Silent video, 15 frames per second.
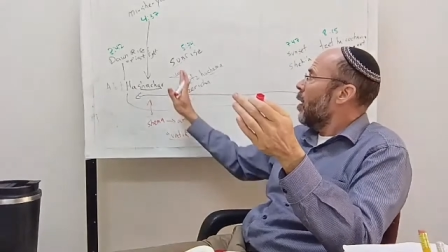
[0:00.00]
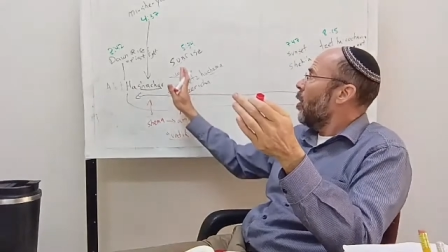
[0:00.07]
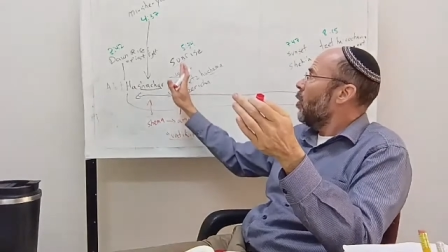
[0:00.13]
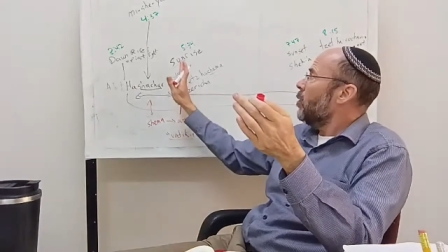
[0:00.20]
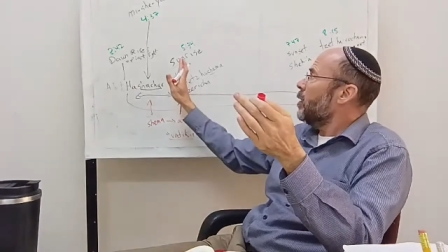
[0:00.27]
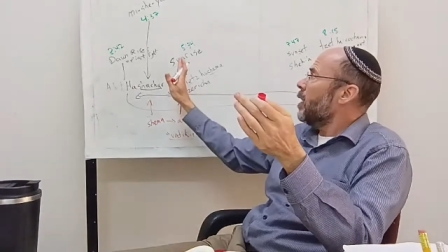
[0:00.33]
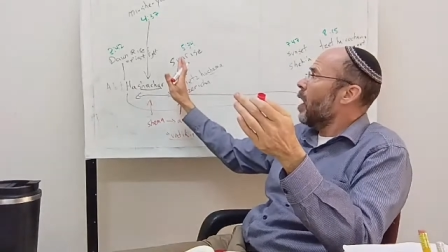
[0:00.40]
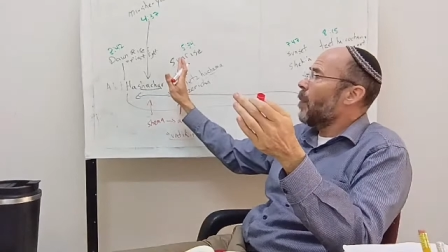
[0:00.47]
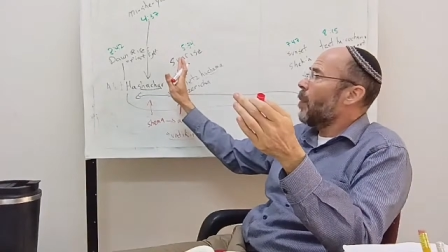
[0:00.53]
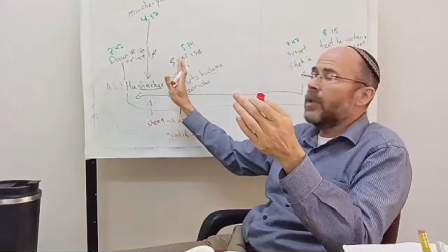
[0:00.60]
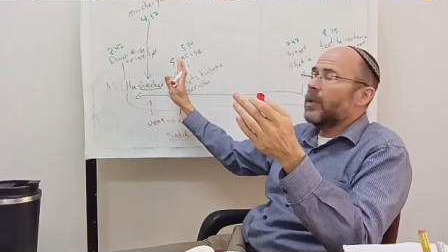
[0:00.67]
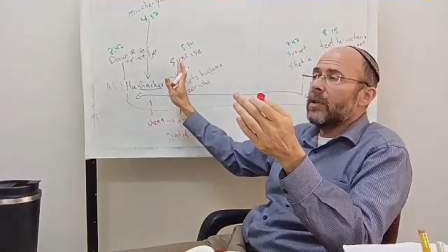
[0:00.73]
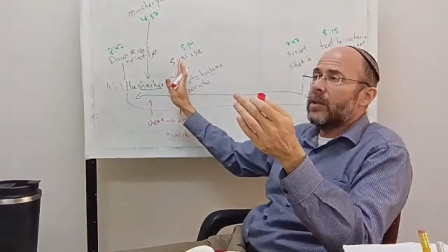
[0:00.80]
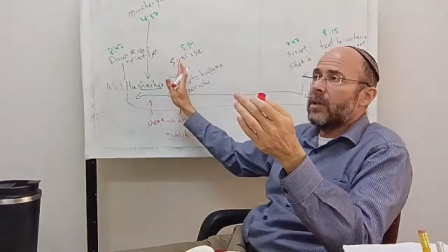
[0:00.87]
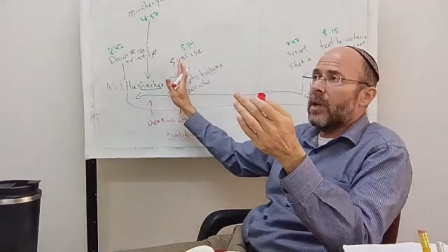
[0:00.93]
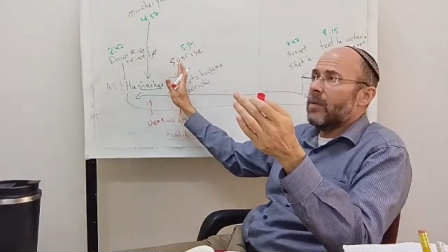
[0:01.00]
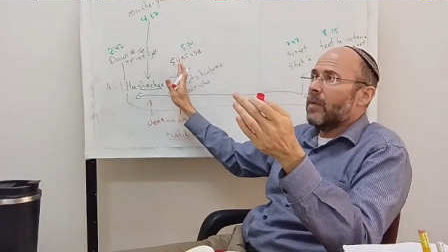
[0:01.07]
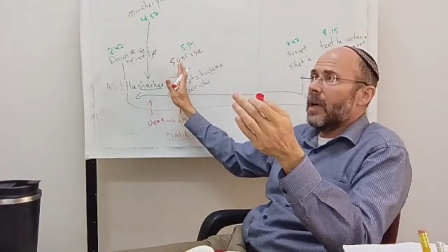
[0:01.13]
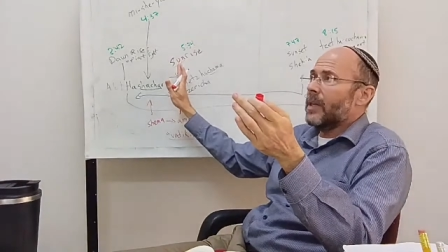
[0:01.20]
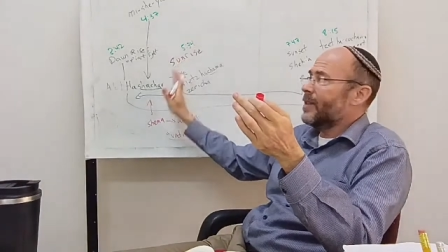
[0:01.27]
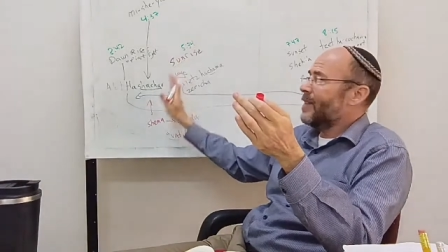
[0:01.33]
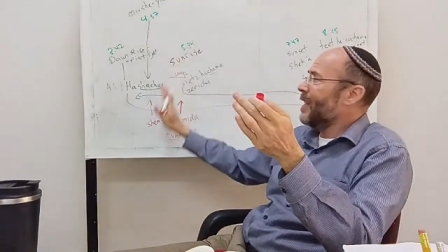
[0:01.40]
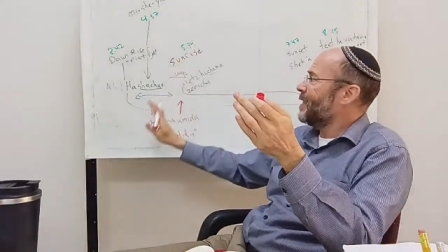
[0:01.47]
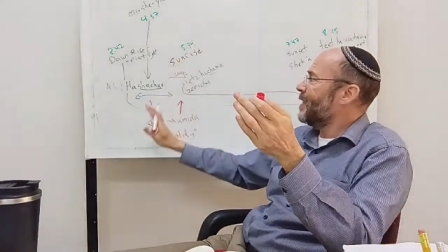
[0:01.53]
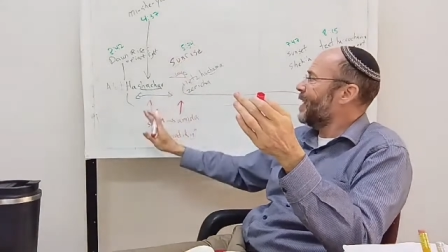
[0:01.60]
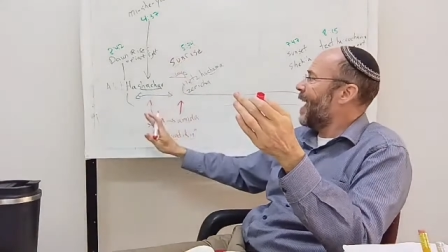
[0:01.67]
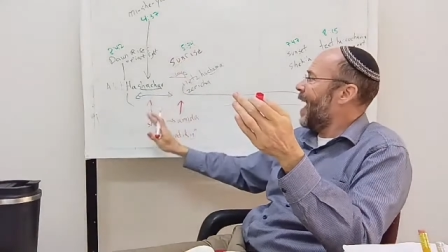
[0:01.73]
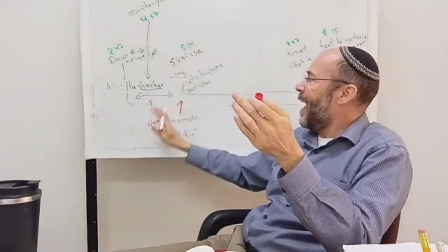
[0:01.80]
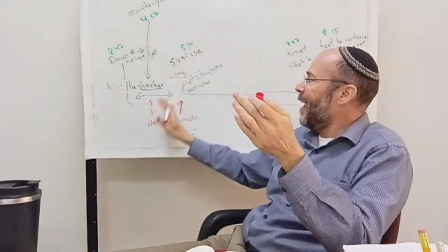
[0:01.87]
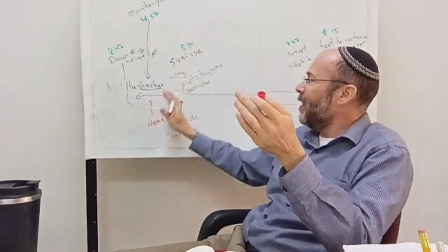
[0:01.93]
only up until sunrise. That's
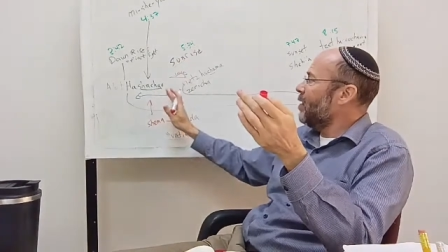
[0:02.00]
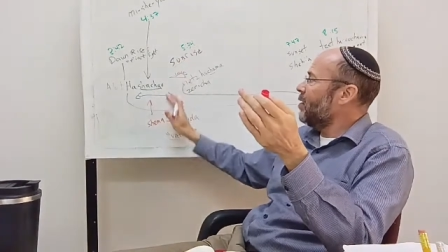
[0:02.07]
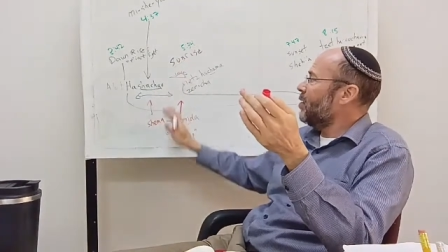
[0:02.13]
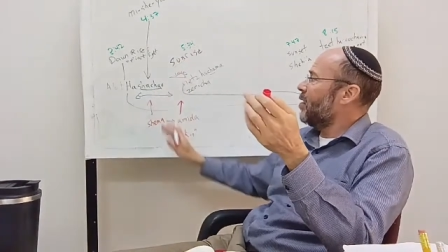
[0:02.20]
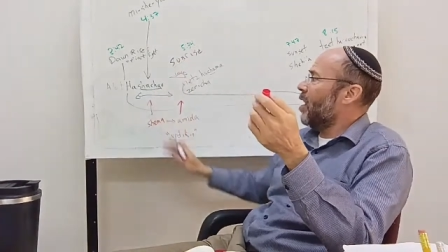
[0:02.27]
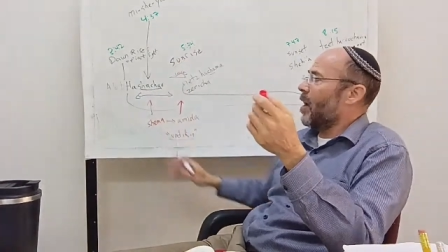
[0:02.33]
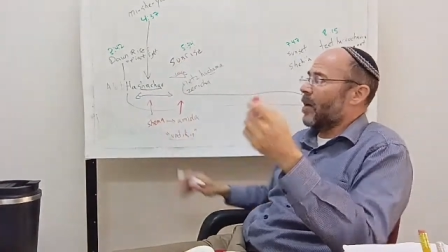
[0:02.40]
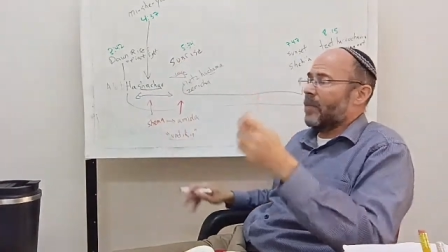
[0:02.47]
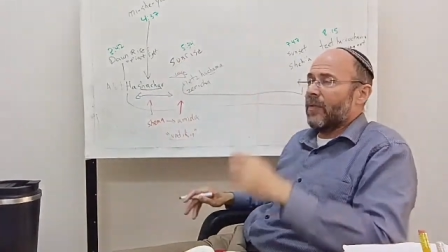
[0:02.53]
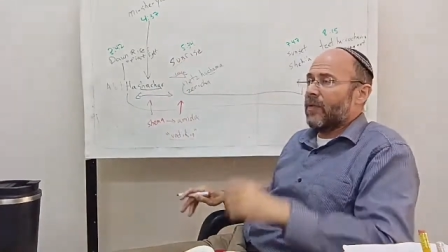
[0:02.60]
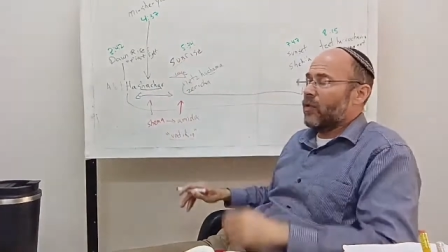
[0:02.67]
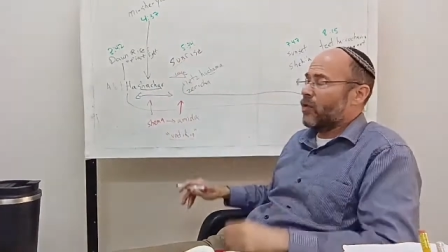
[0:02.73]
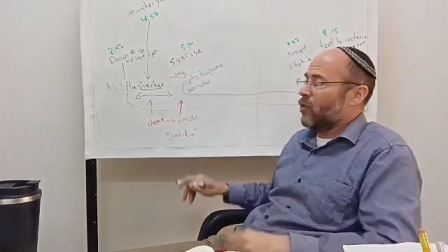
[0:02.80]
the end time of the